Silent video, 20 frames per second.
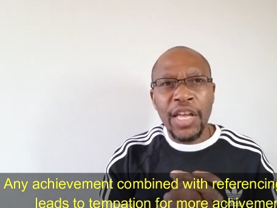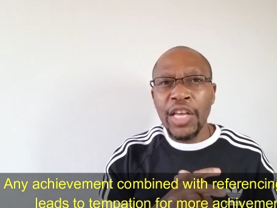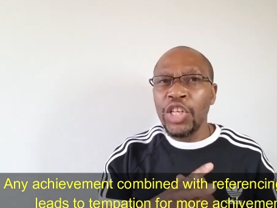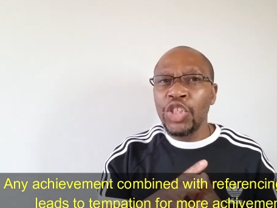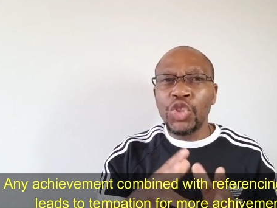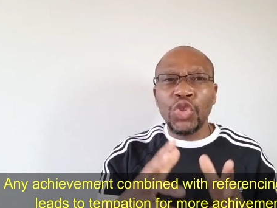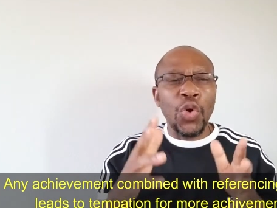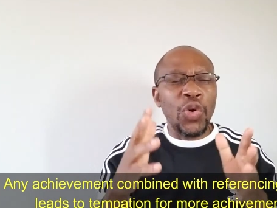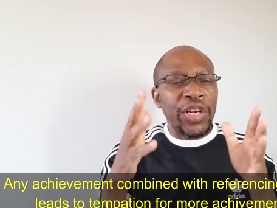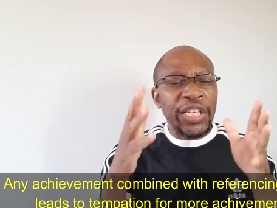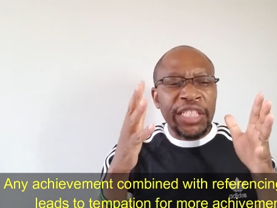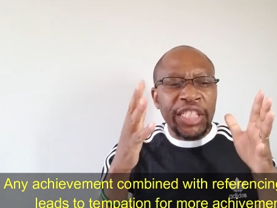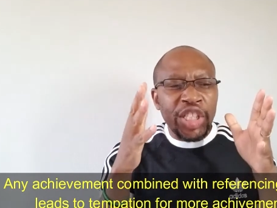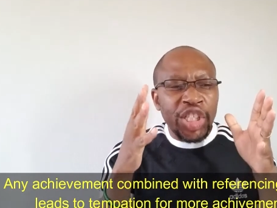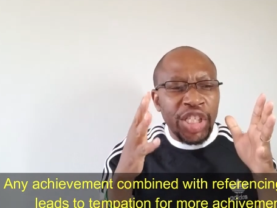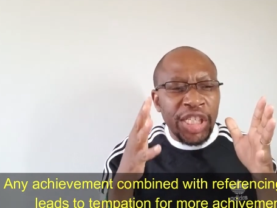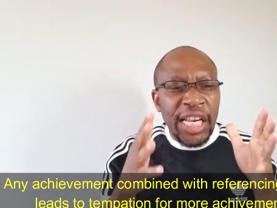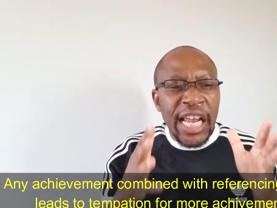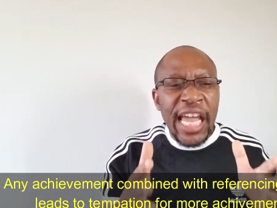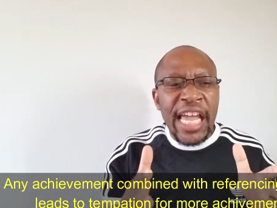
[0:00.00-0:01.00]
So
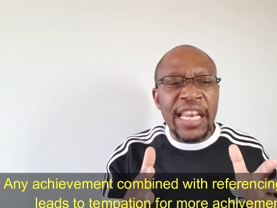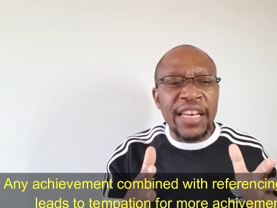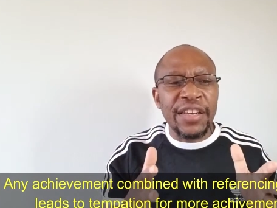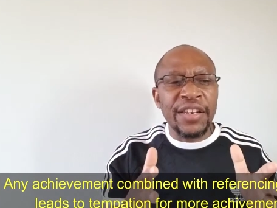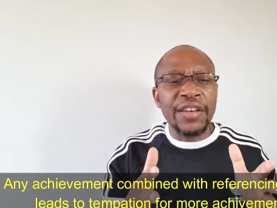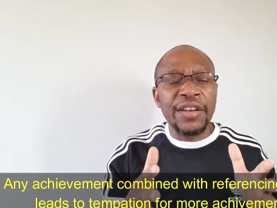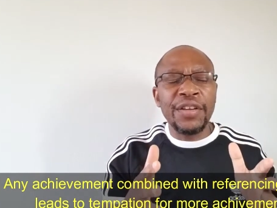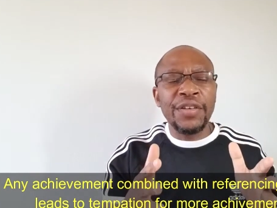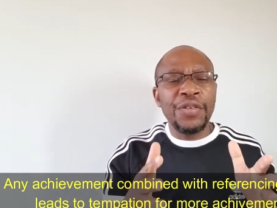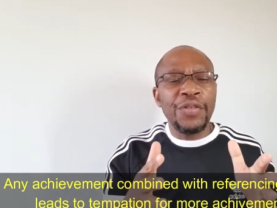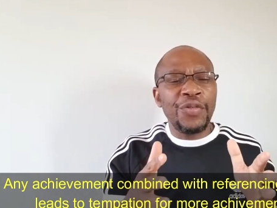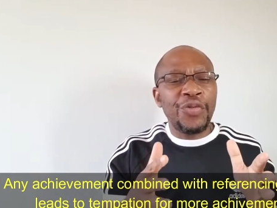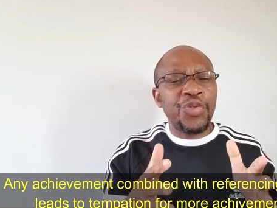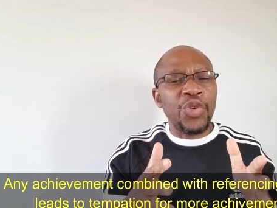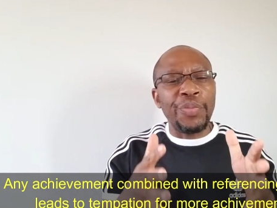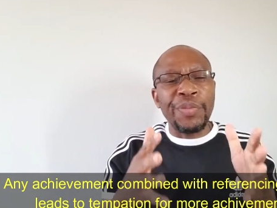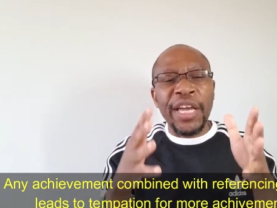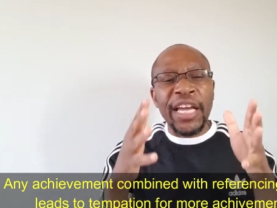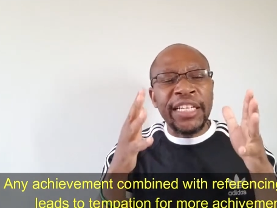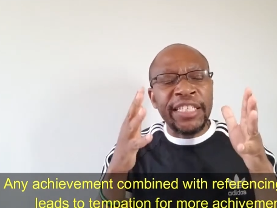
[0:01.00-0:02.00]
restrain
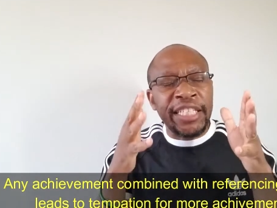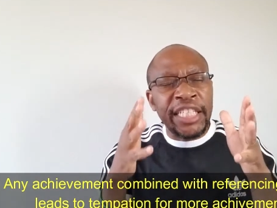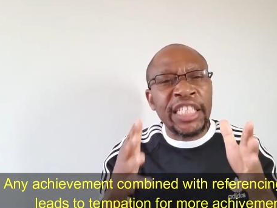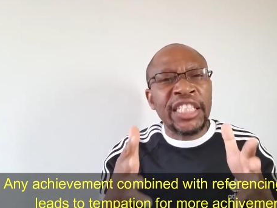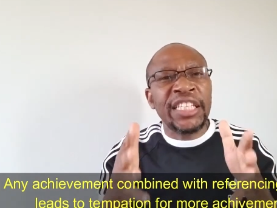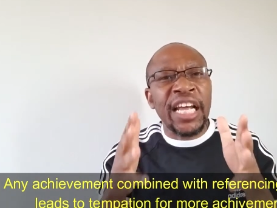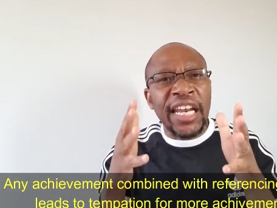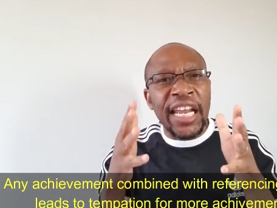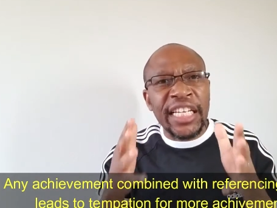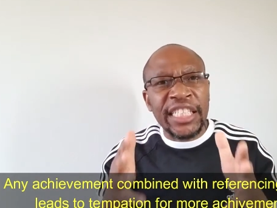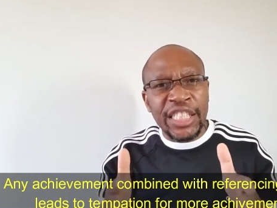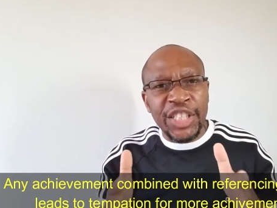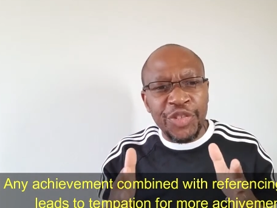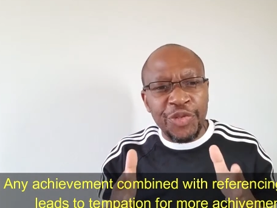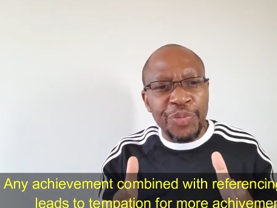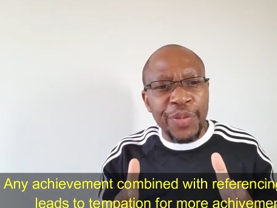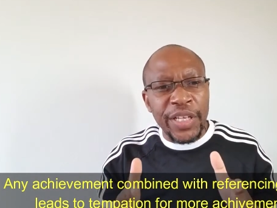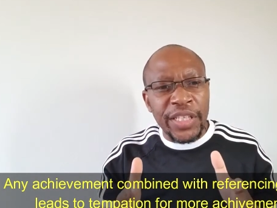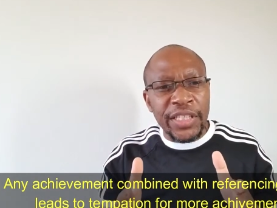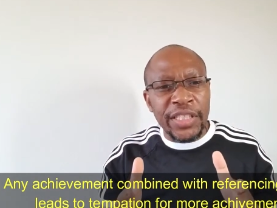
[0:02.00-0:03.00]
from additional
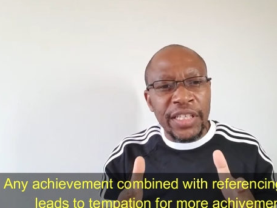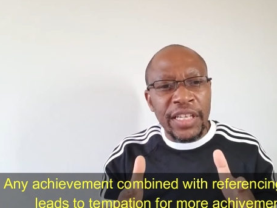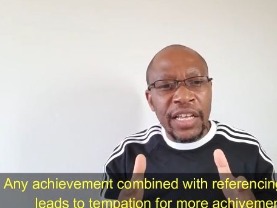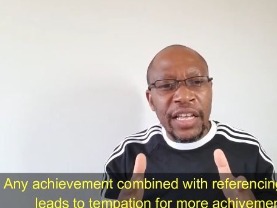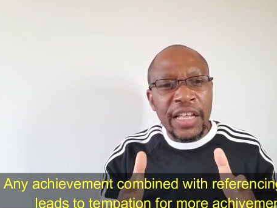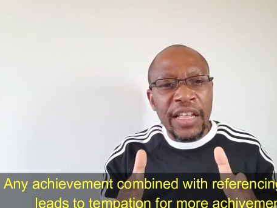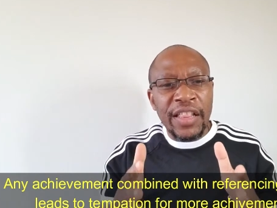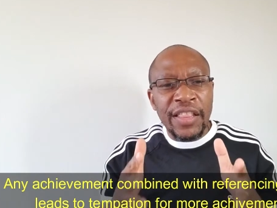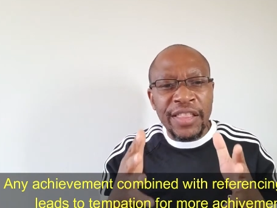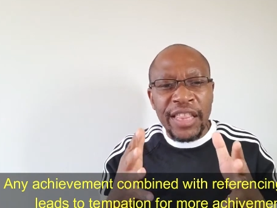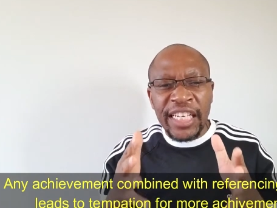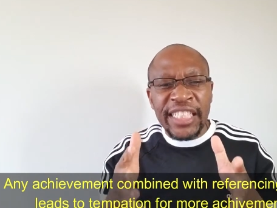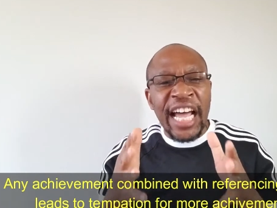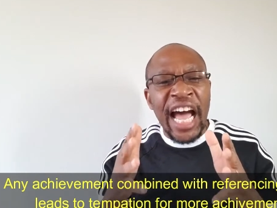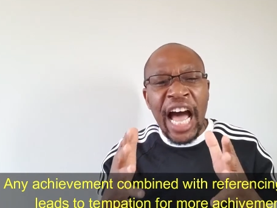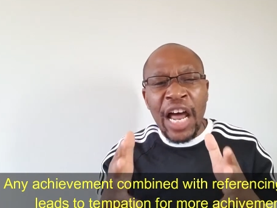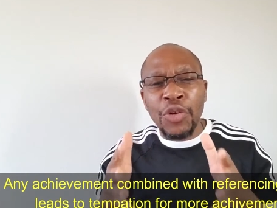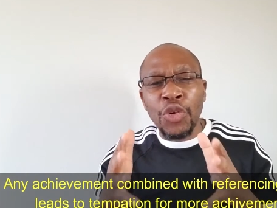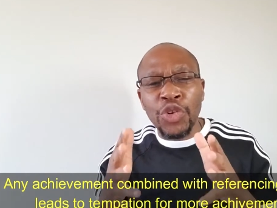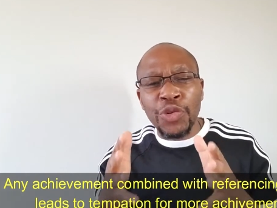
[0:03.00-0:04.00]
achievements that
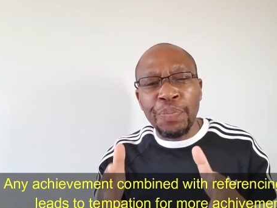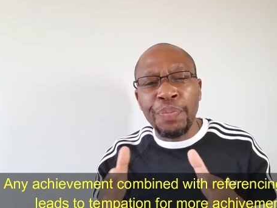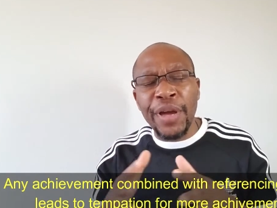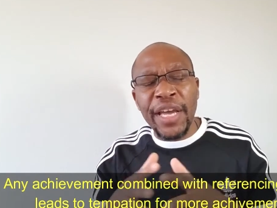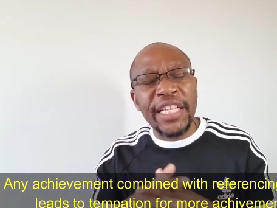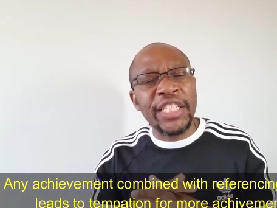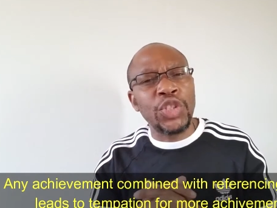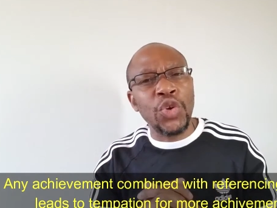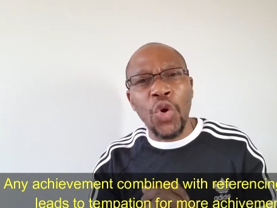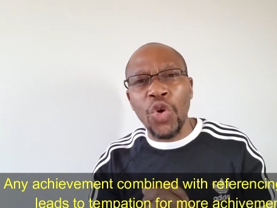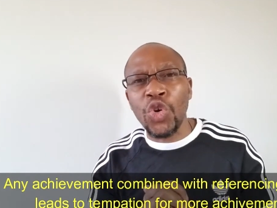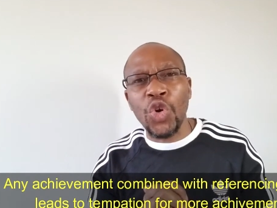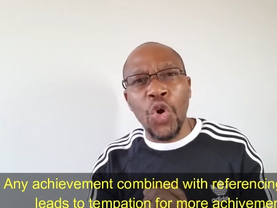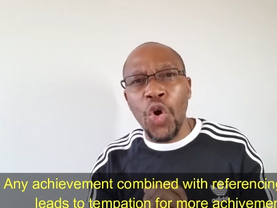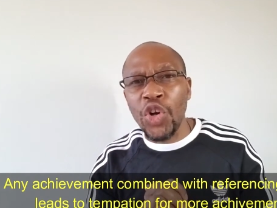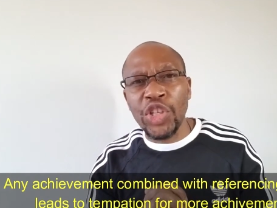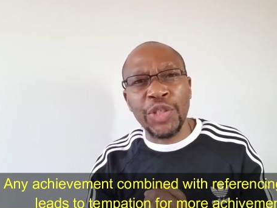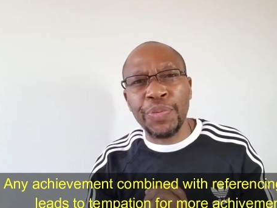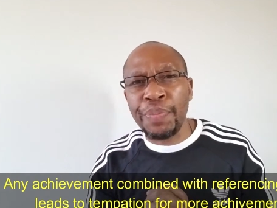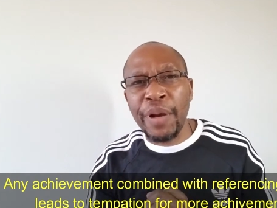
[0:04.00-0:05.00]
are not based on
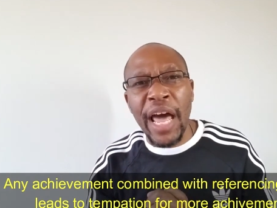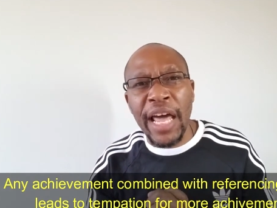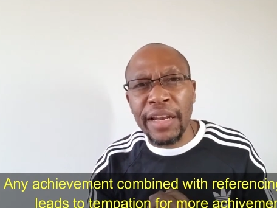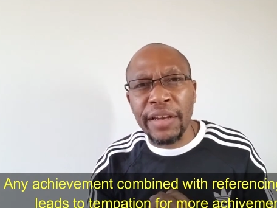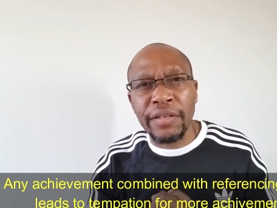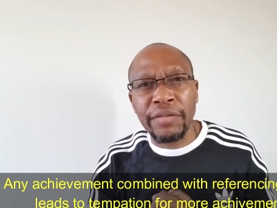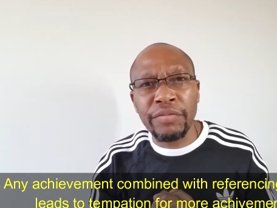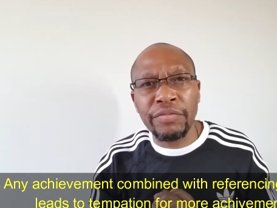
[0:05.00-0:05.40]
God's plan.